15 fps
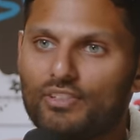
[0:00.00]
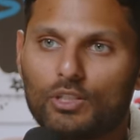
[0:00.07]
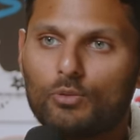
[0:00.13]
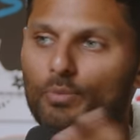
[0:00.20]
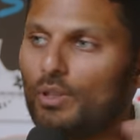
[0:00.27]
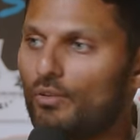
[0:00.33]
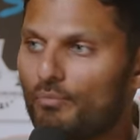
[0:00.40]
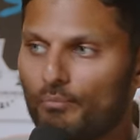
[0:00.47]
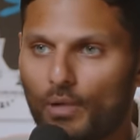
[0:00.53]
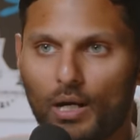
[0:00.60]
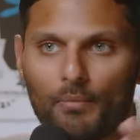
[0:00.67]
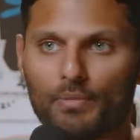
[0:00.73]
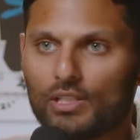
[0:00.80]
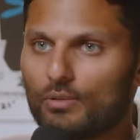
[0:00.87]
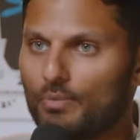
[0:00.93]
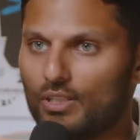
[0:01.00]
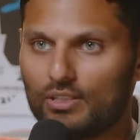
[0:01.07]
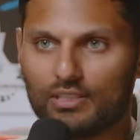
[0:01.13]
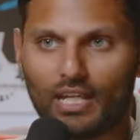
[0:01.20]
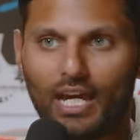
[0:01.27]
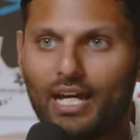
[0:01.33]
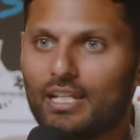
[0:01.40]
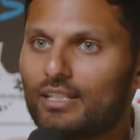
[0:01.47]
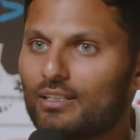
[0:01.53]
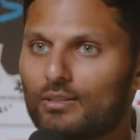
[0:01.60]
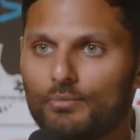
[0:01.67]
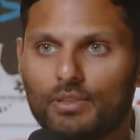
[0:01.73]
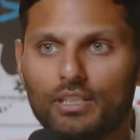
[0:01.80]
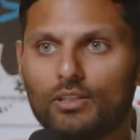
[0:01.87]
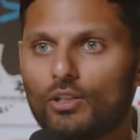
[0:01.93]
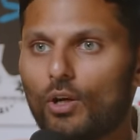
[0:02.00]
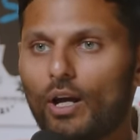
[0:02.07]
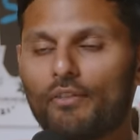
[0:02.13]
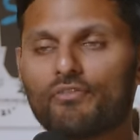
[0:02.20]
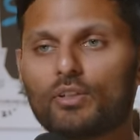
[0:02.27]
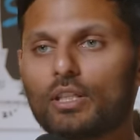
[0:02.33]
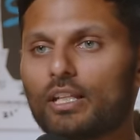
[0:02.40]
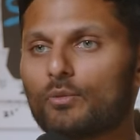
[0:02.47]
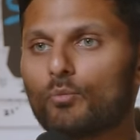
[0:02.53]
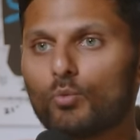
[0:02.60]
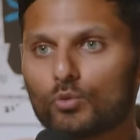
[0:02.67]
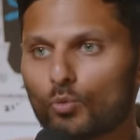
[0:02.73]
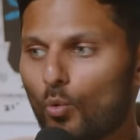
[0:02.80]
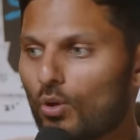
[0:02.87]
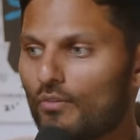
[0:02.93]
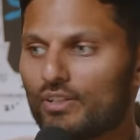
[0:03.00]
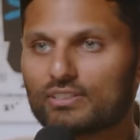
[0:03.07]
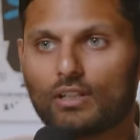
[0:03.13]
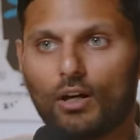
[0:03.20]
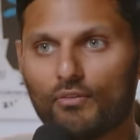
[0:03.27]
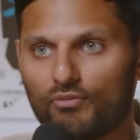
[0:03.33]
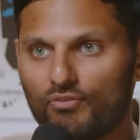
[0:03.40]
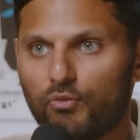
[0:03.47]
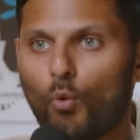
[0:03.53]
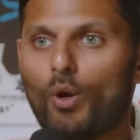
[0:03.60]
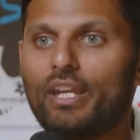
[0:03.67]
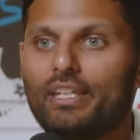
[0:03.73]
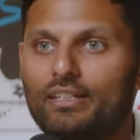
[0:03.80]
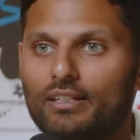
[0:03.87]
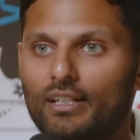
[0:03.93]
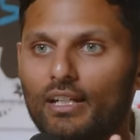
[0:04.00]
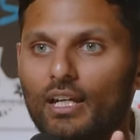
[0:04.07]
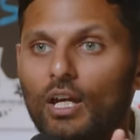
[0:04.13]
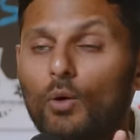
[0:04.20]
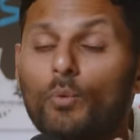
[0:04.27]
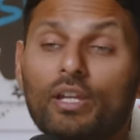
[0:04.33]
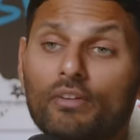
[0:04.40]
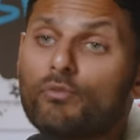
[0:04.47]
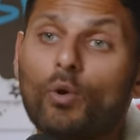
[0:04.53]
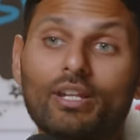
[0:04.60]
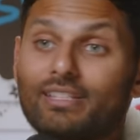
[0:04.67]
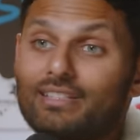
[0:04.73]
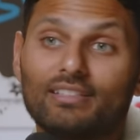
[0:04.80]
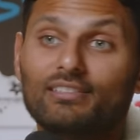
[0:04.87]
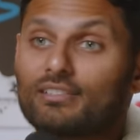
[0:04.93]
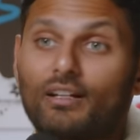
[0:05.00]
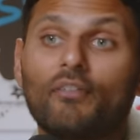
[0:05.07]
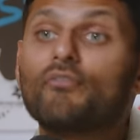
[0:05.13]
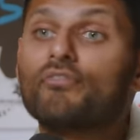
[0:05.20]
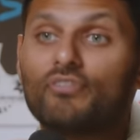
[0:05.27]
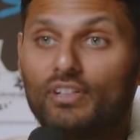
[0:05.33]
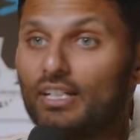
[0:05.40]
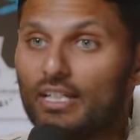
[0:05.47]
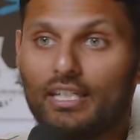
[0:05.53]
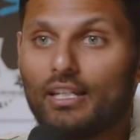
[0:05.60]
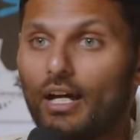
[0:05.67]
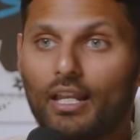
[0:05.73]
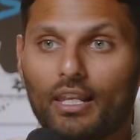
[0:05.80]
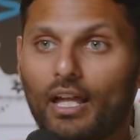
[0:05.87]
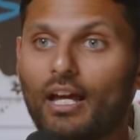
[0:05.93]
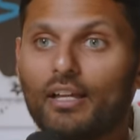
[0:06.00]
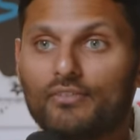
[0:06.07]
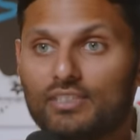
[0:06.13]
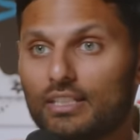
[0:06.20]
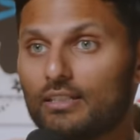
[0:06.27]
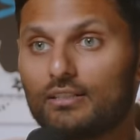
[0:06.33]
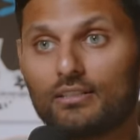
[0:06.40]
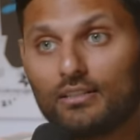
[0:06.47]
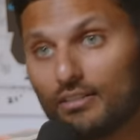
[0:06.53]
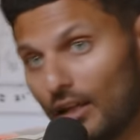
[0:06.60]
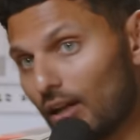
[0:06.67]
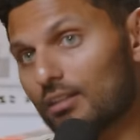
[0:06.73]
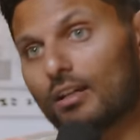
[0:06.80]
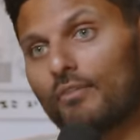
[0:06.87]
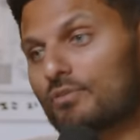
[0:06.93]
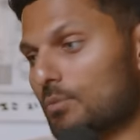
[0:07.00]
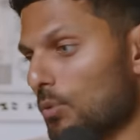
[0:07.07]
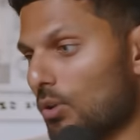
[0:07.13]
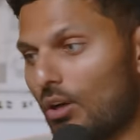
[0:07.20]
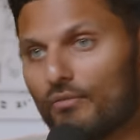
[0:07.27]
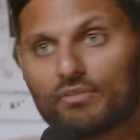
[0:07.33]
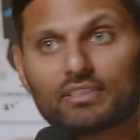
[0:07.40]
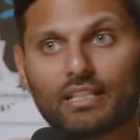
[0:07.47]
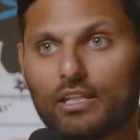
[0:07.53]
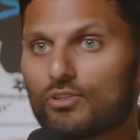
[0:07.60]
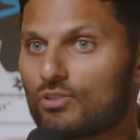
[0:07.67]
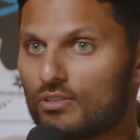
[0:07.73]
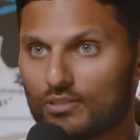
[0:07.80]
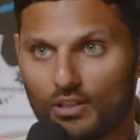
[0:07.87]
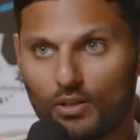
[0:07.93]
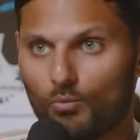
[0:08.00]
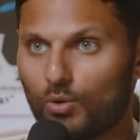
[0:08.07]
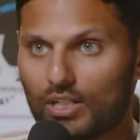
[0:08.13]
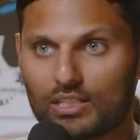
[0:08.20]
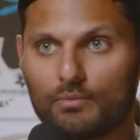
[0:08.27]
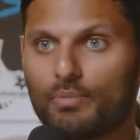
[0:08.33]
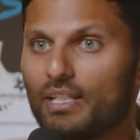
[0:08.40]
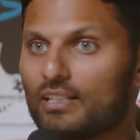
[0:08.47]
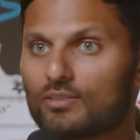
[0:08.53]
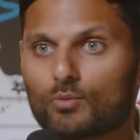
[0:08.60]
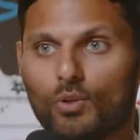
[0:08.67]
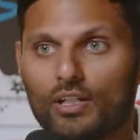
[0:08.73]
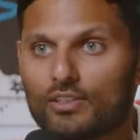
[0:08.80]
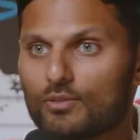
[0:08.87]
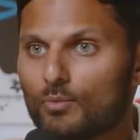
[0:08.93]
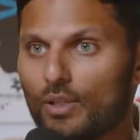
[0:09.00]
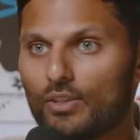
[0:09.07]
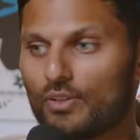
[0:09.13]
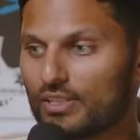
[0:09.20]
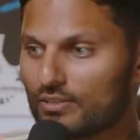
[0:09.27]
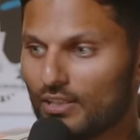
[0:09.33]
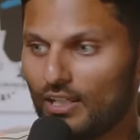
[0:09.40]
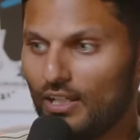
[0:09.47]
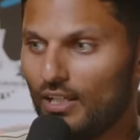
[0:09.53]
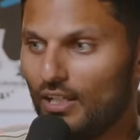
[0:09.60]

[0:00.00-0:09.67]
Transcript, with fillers: It could be a mom, it could be a dad, it could be, you know, I feel like all of us avoid, we avoid discomfort in our lives, and uncomfortable conversations are one of the biggest ones, whether it's